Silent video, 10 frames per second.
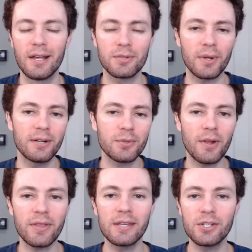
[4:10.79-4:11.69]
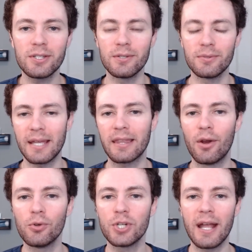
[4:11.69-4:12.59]
So here's what I think you should do. Take that
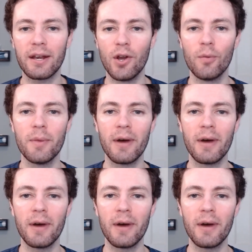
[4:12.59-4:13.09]
OG Anunoby